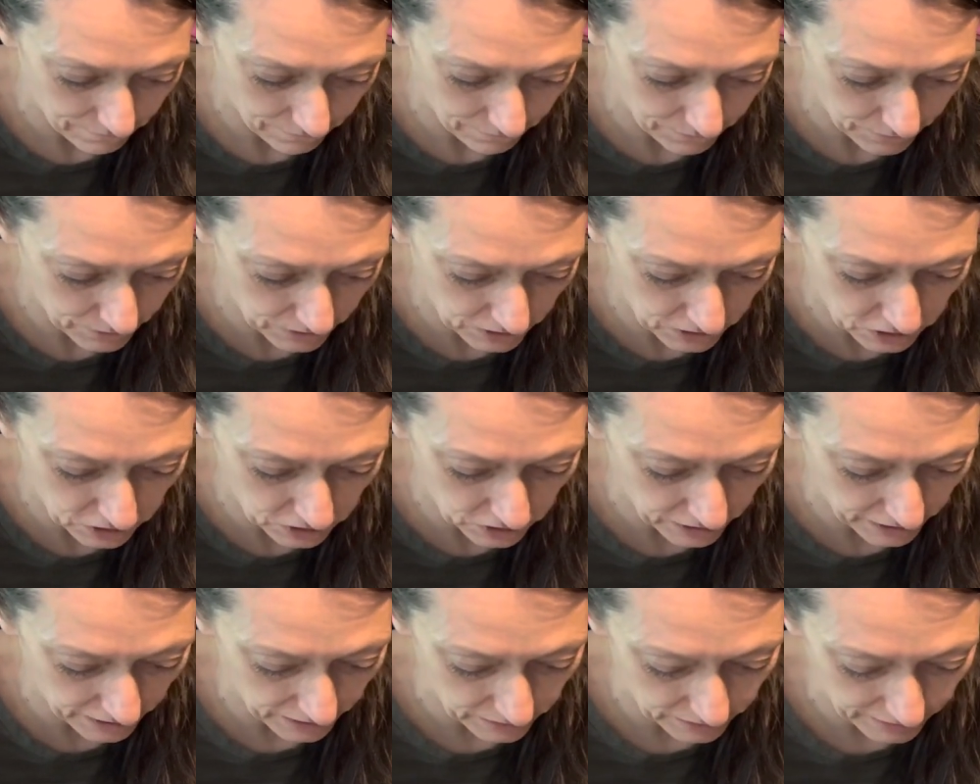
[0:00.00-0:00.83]
pretty sure
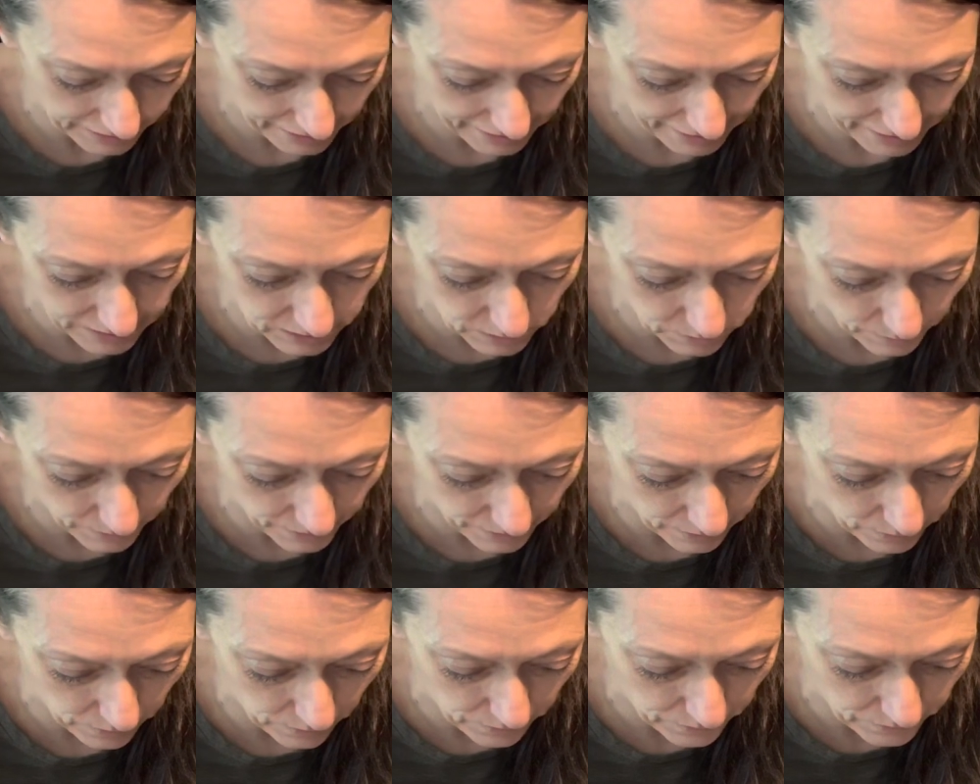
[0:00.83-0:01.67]
I only had
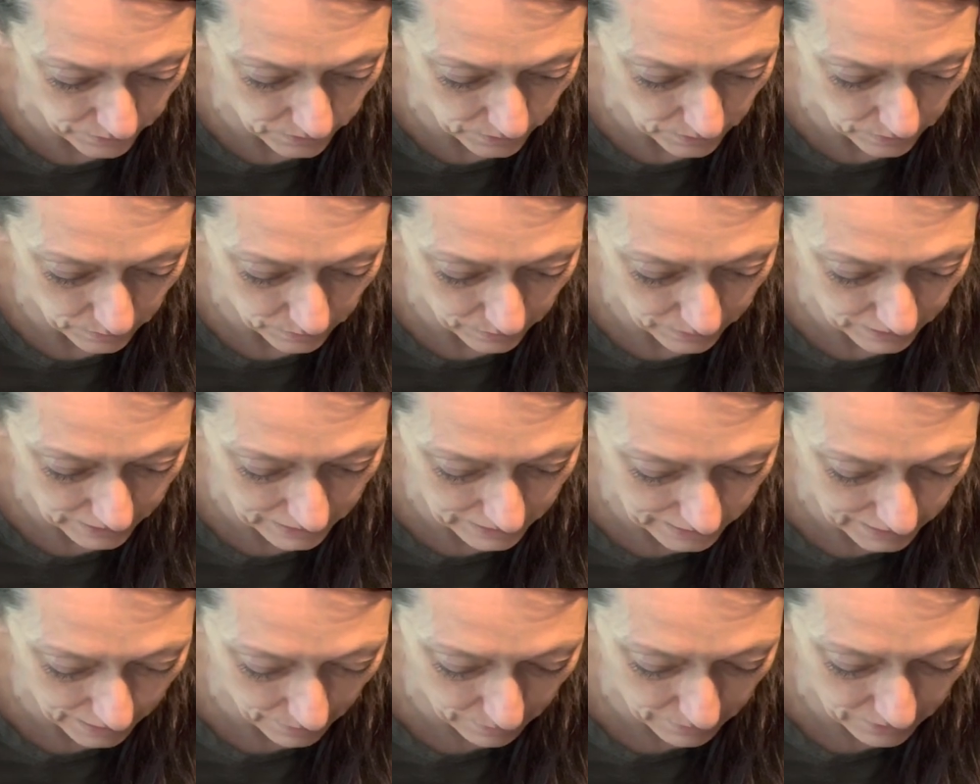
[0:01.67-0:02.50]
12s. Let's
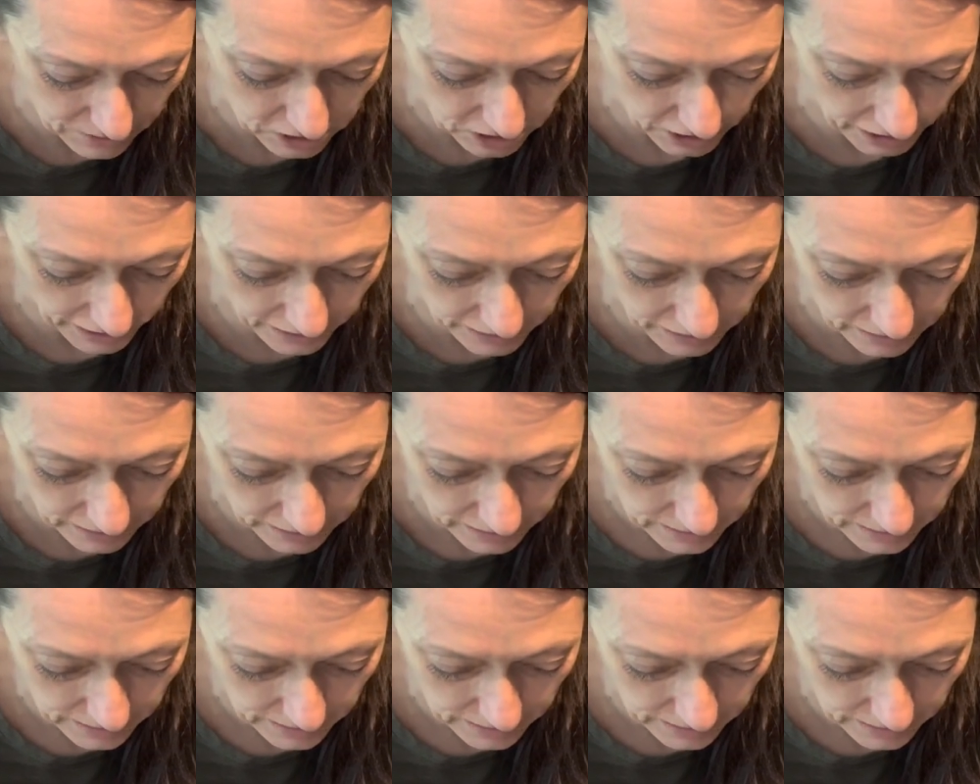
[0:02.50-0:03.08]
double check.